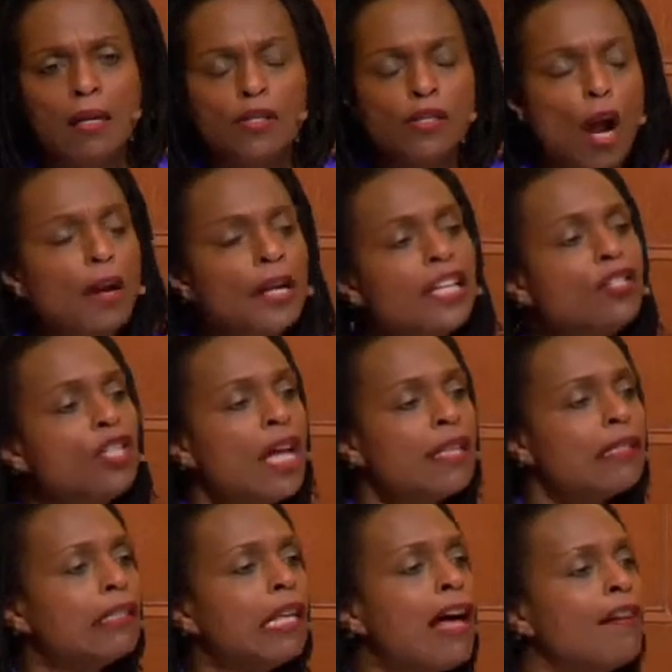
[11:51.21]
started a
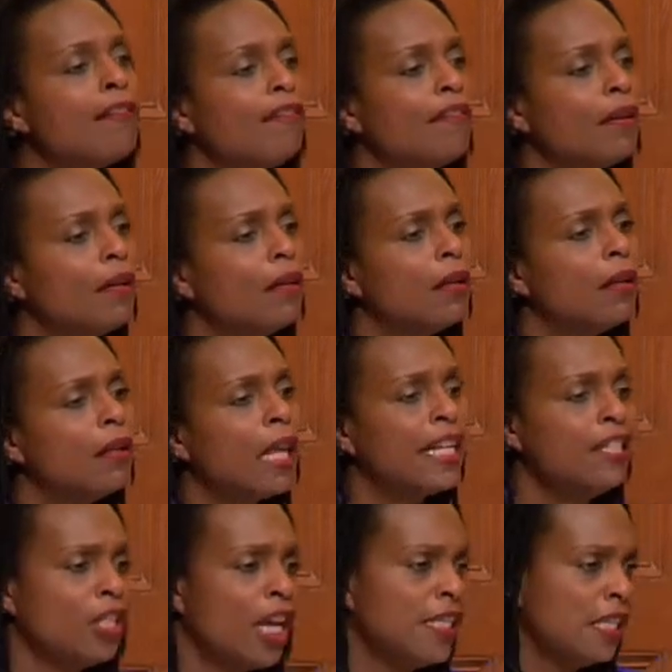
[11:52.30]
Just Love
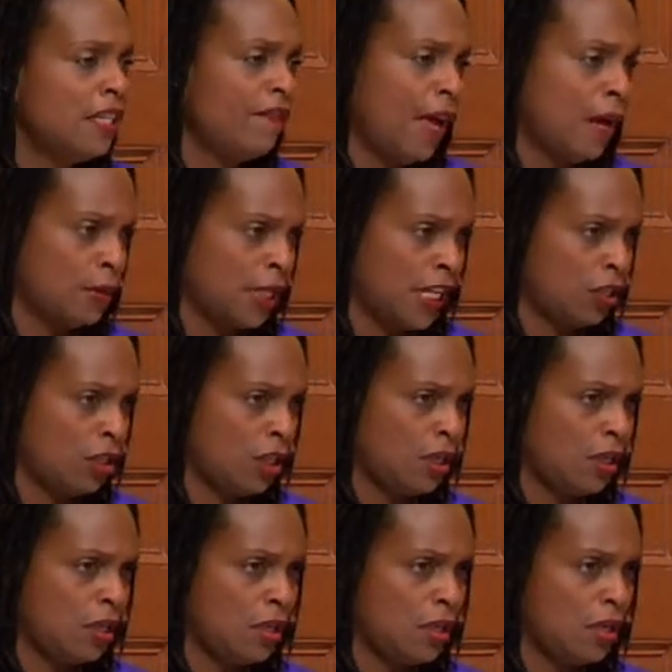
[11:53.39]
Like Jesse Foundation
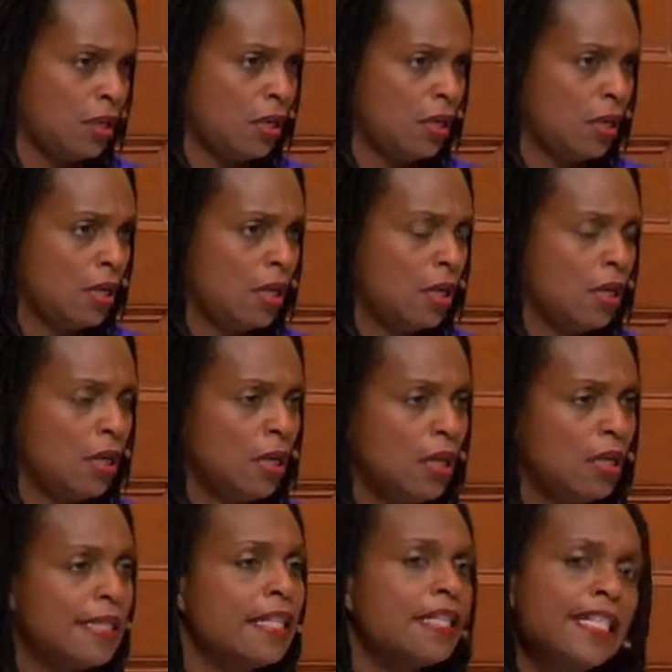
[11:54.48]

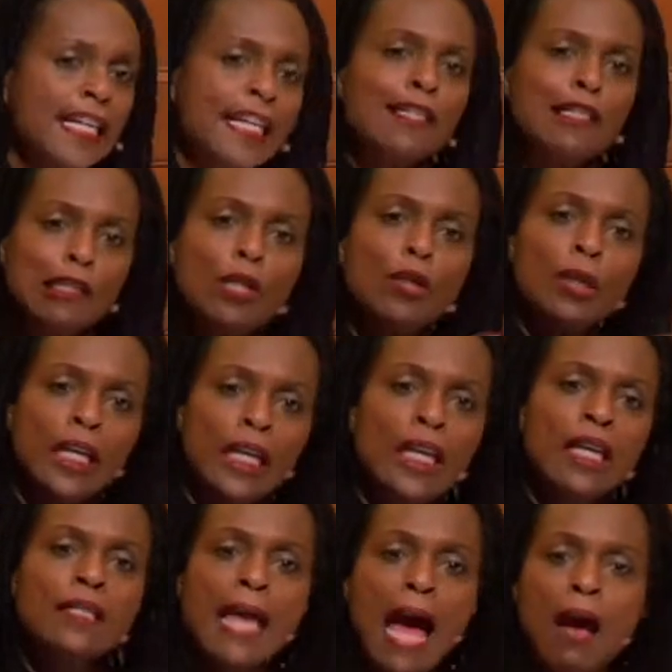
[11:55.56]
to teach little
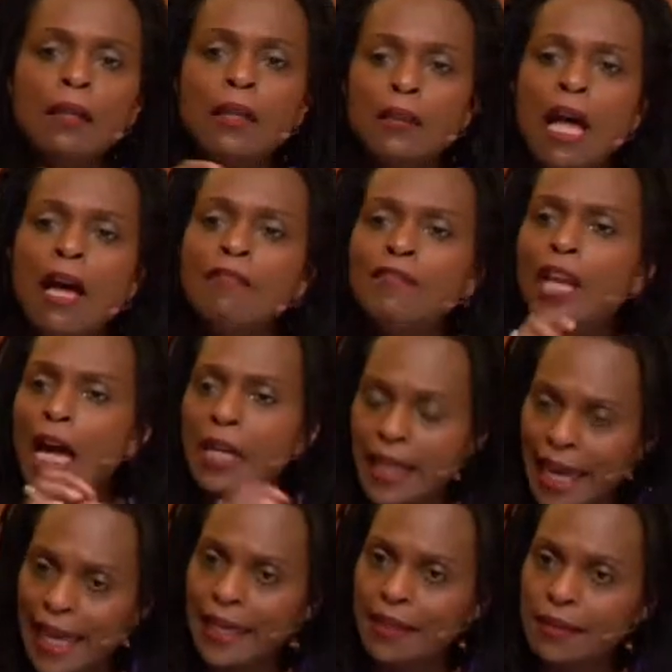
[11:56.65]
kids how to love, not
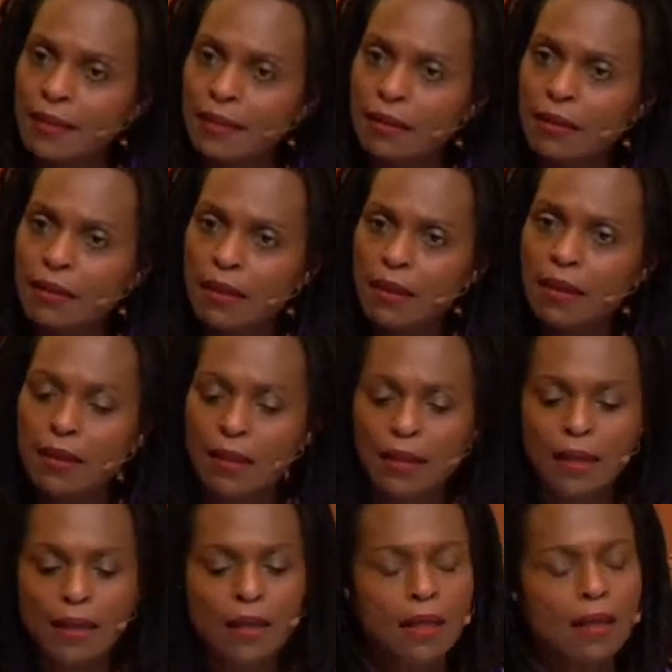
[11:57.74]
hate.
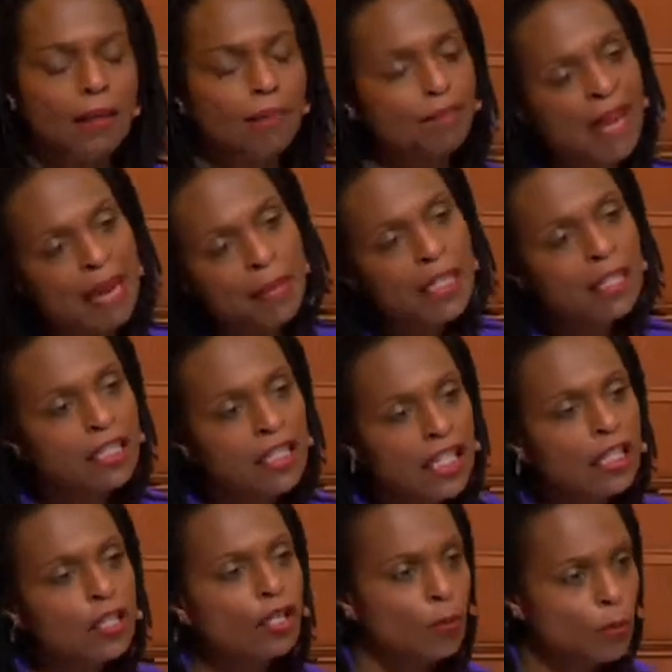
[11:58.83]
Maybe to
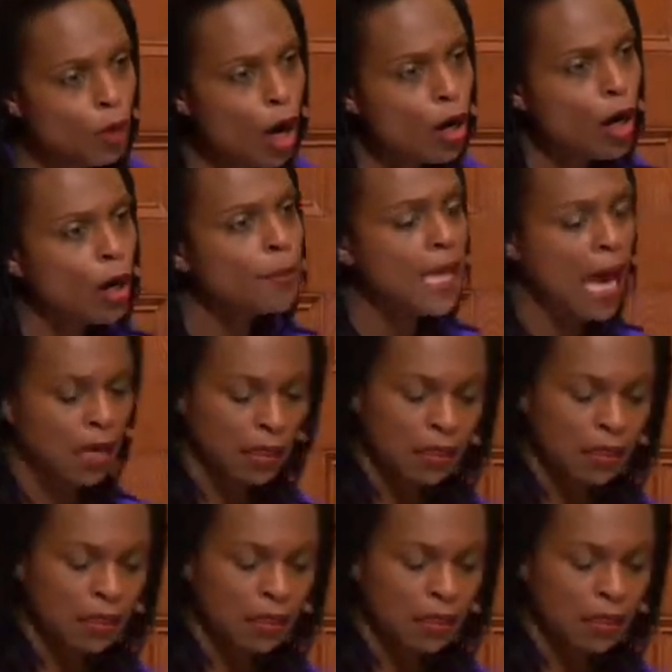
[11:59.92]
teach some grown-ups how